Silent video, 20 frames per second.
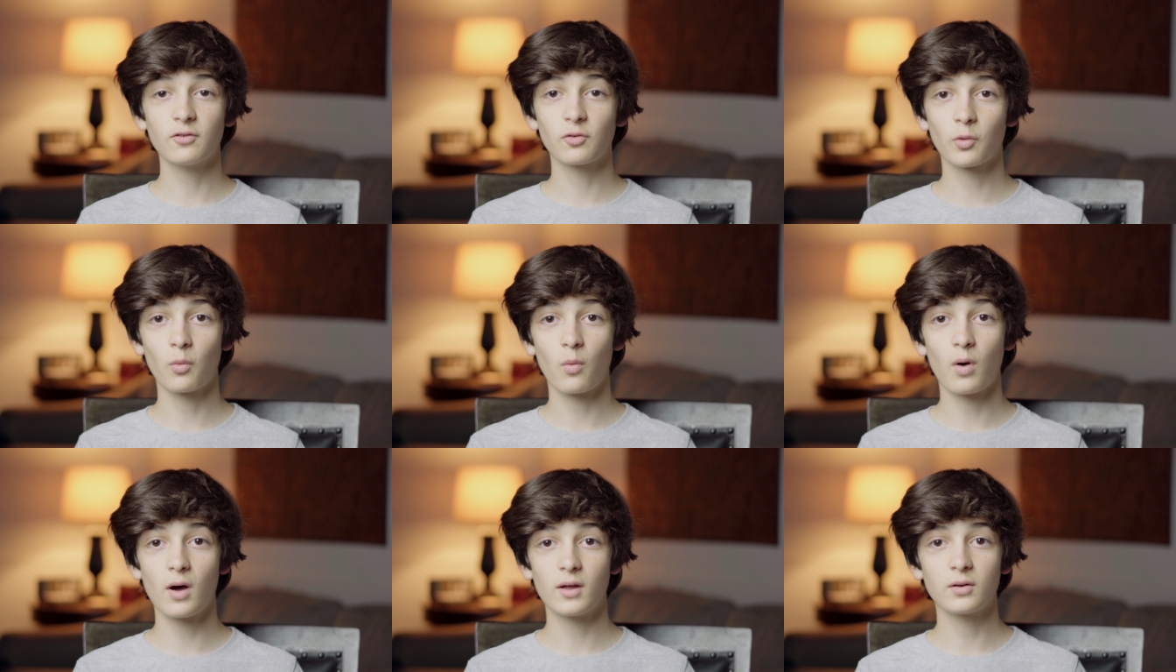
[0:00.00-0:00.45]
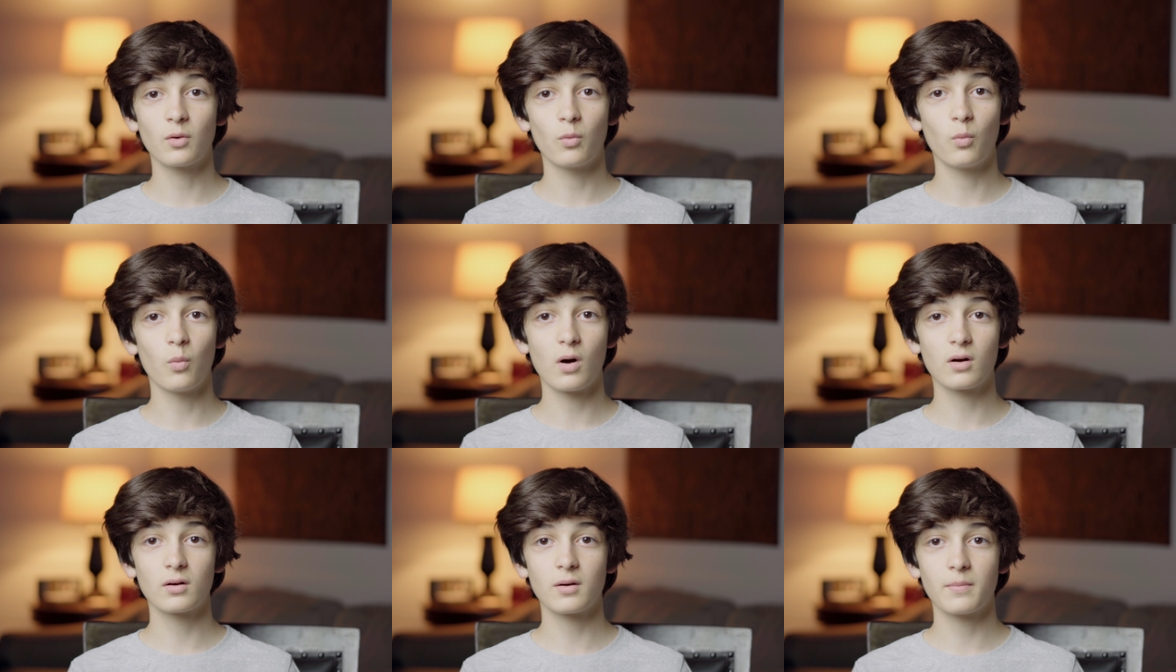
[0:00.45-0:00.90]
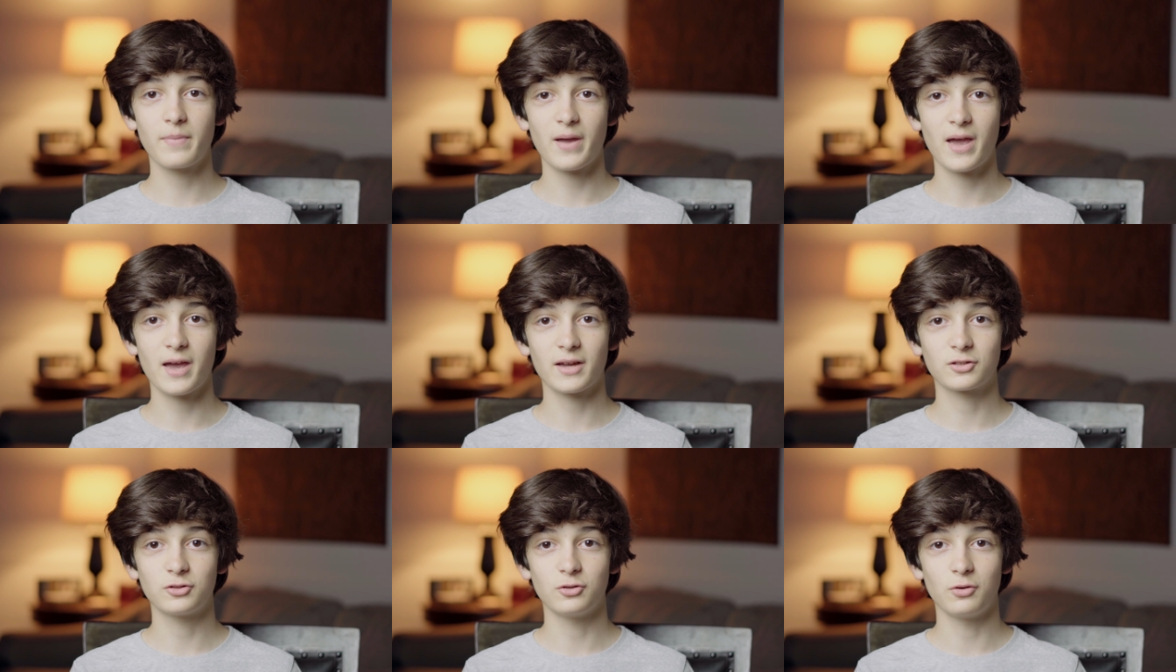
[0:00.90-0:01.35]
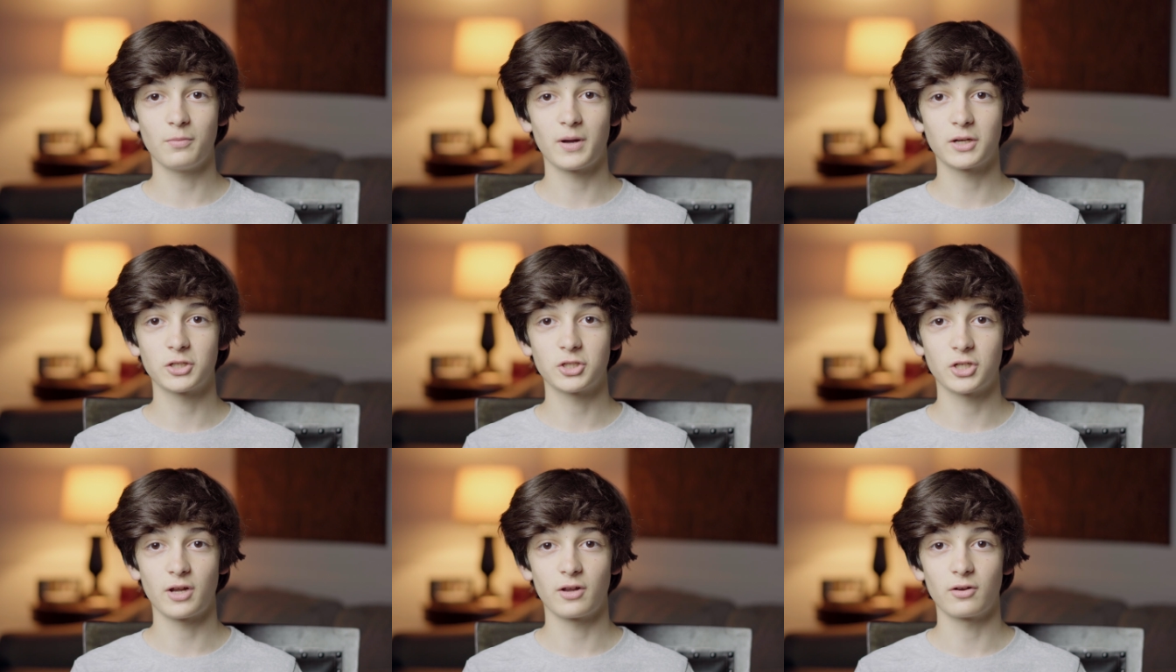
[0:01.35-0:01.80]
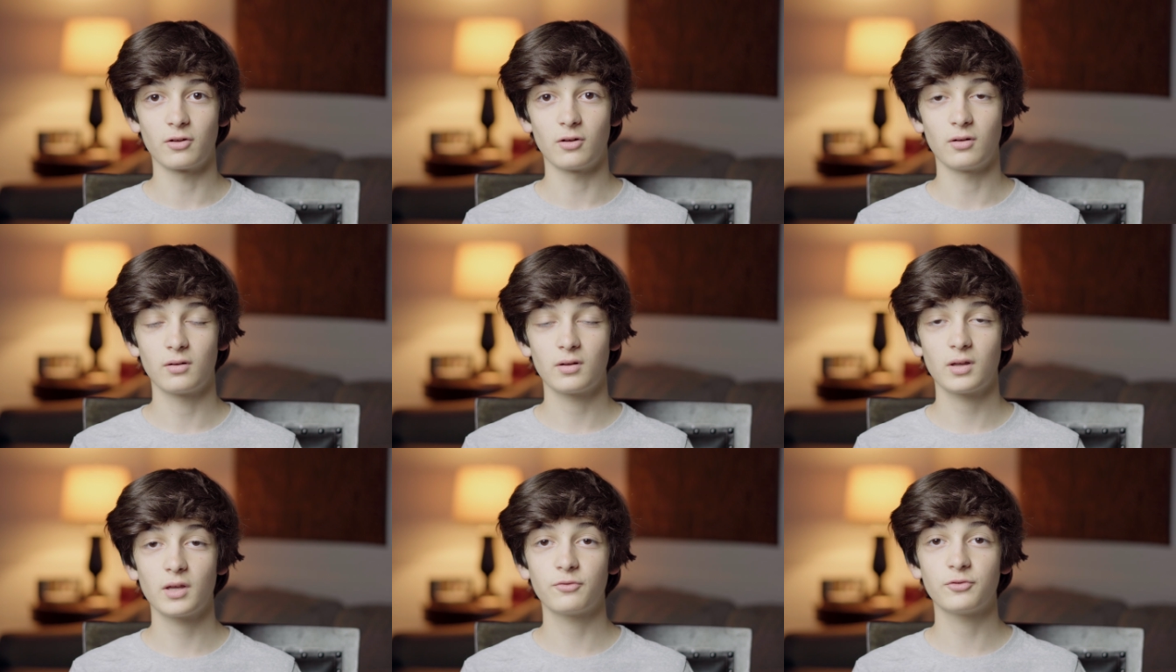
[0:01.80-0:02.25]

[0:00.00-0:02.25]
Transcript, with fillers: everyone, welcome back to my channel.